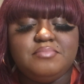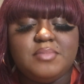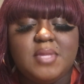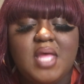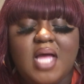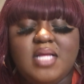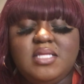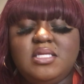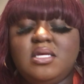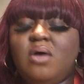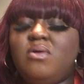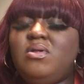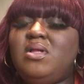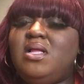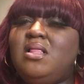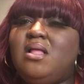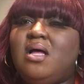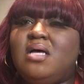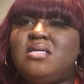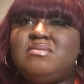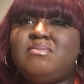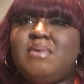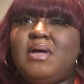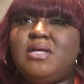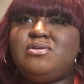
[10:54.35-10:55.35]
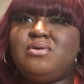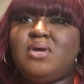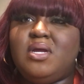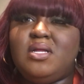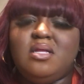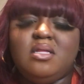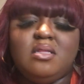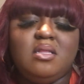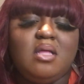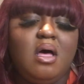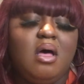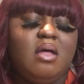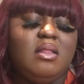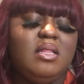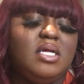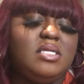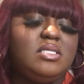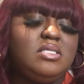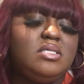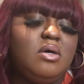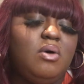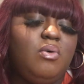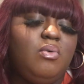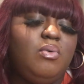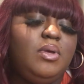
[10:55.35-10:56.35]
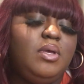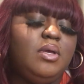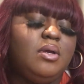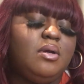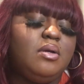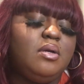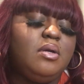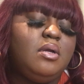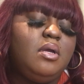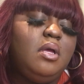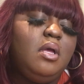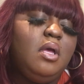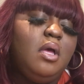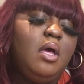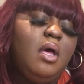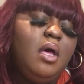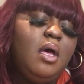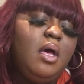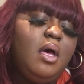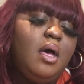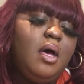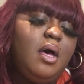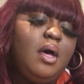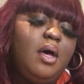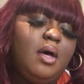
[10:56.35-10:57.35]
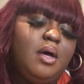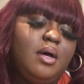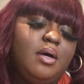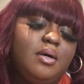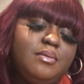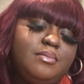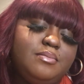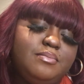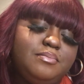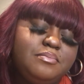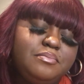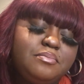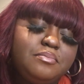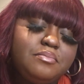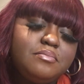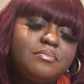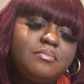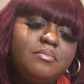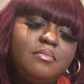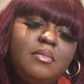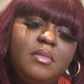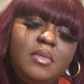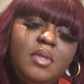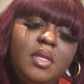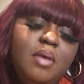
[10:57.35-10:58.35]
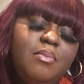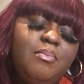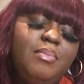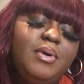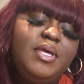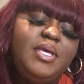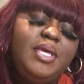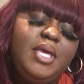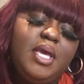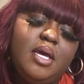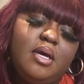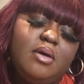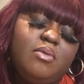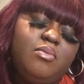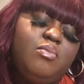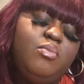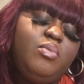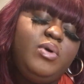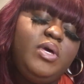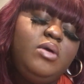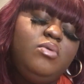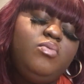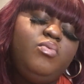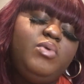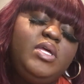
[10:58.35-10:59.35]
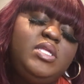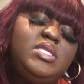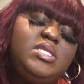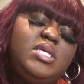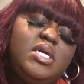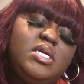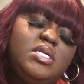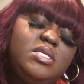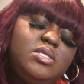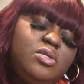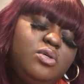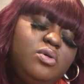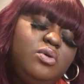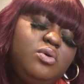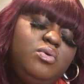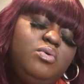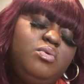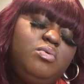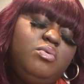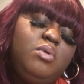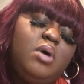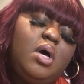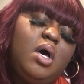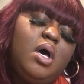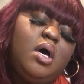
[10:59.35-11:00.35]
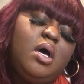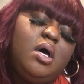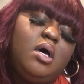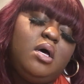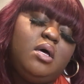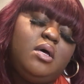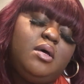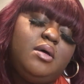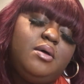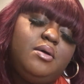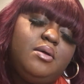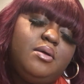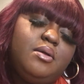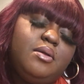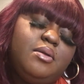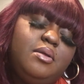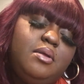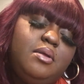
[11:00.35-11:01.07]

i totally lost my train of thought that's so weird um, but yeah, we, we tend to uh,